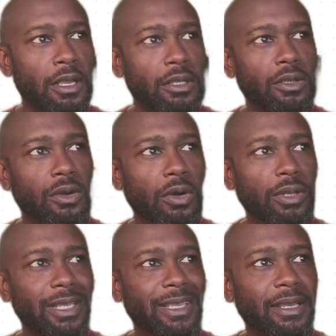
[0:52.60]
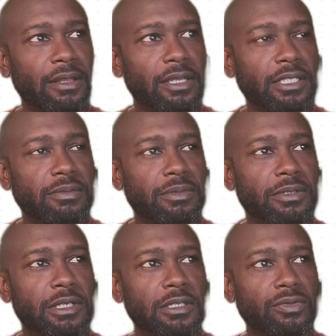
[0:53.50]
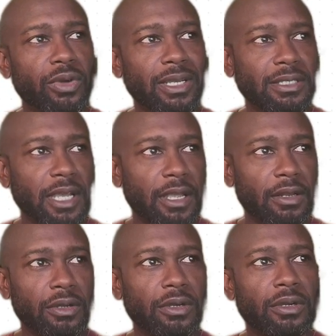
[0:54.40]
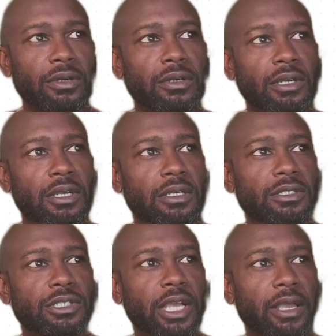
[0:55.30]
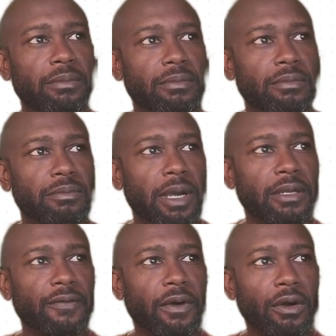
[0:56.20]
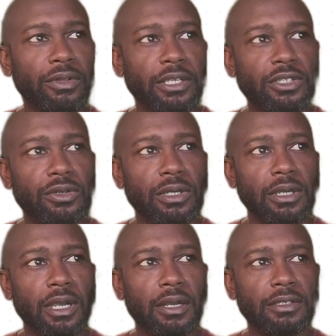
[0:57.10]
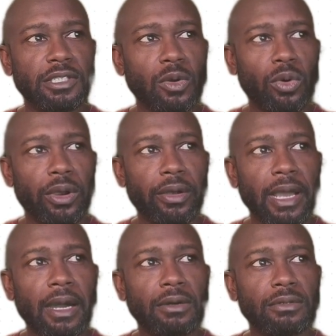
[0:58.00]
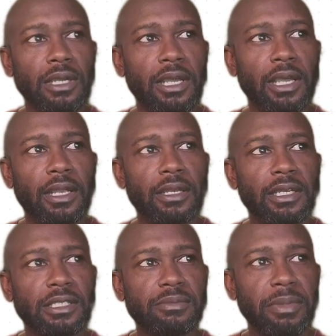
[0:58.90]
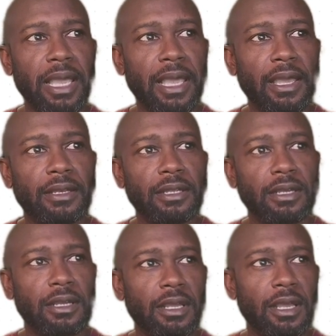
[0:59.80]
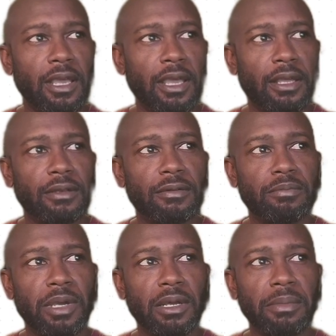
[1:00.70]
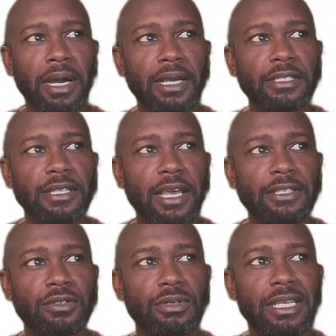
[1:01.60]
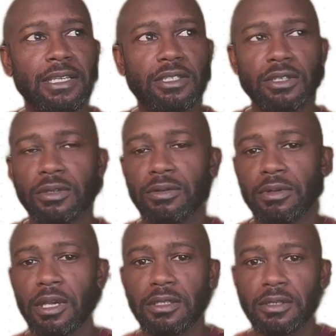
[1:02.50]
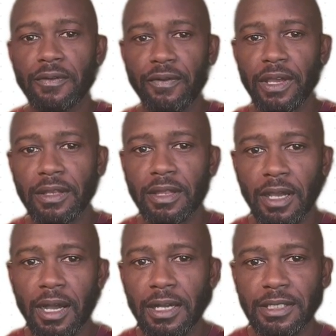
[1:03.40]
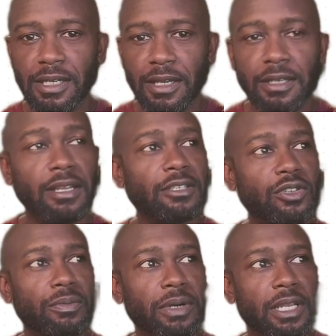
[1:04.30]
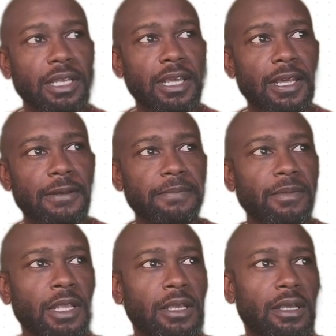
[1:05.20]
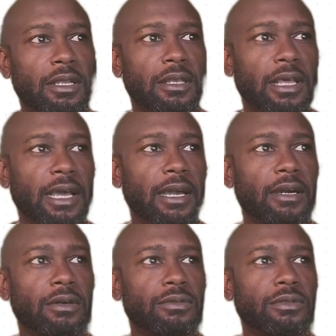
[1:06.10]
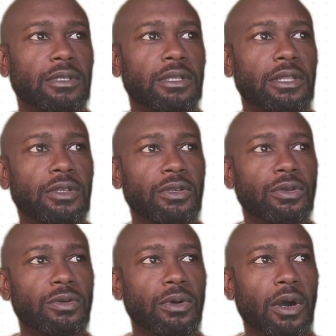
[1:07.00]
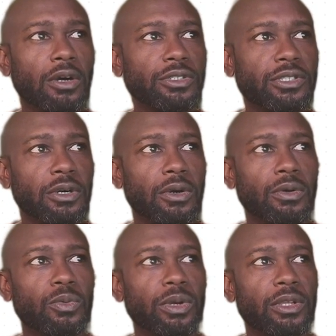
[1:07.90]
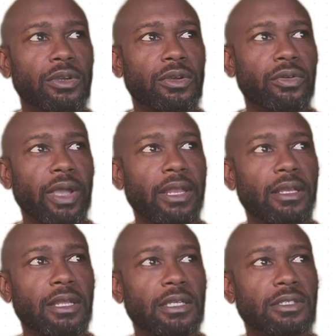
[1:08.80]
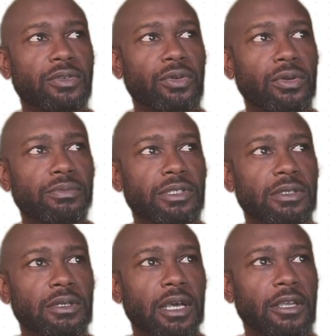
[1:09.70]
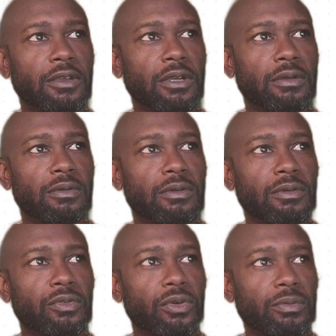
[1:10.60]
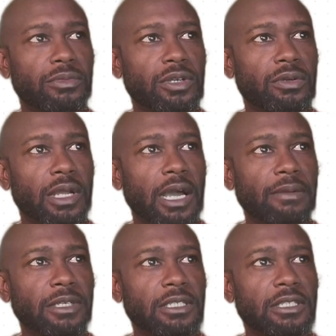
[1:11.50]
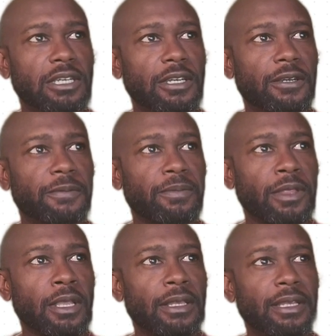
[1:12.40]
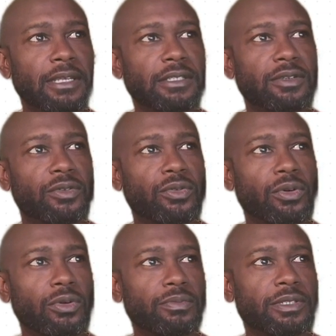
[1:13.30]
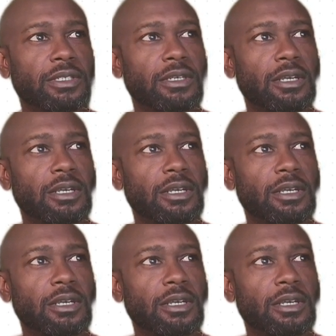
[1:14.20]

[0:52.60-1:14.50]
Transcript: You only get this this rectangular shape by default that you can kind of square out and expand and minimize as you need to to fit the content that you're putting in it. Now you also when you're creating these groups like you can group certain objects here these groups